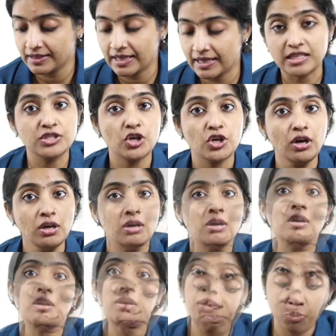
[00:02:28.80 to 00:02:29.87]
that is your
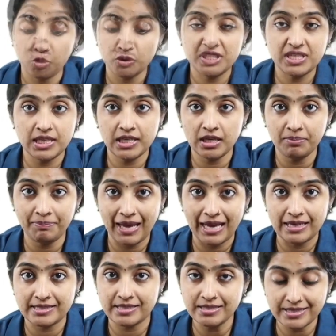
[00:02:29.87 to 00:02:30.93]
posterior
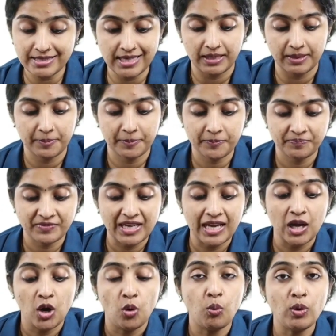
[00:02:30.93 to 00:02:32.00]
palatal seal.
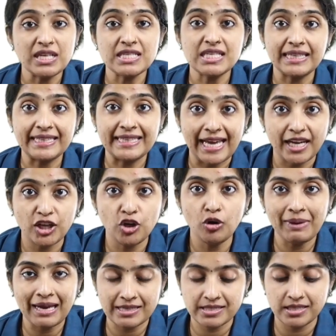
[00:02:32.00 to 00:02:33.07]
What is the
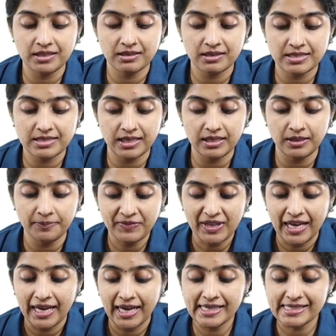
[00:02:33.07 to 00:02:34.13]
pterygomaxillary seal?
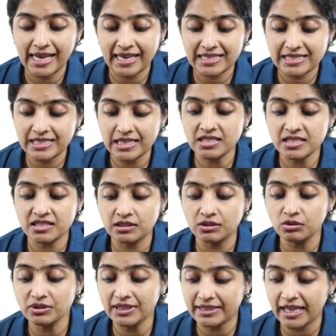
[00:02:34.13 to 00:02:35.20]
It extends
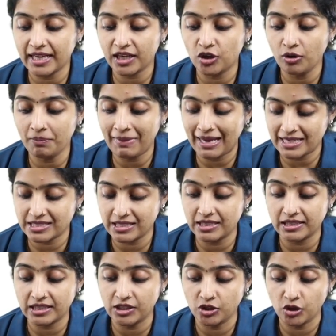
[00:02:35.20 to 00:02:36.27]
through the
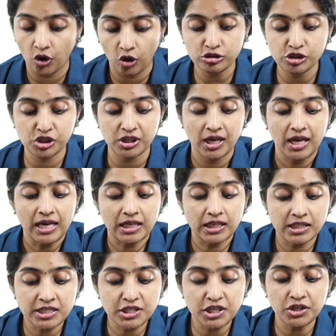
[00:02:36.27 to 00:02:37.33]
pterygomaxillary notch,
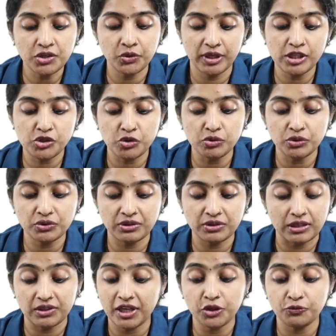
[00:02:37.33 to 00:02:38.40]
continuing
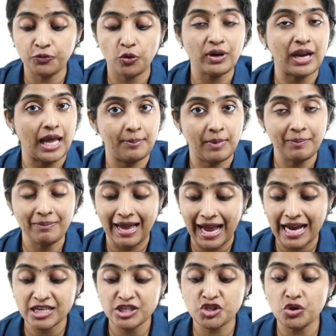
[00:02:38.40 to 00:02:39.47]
3 to 4 mm
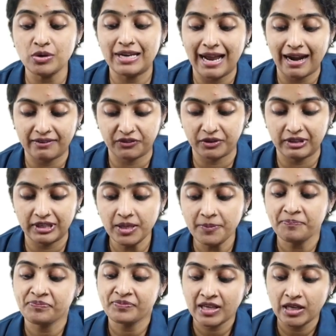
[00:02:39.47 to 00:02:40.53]
anterolaterally,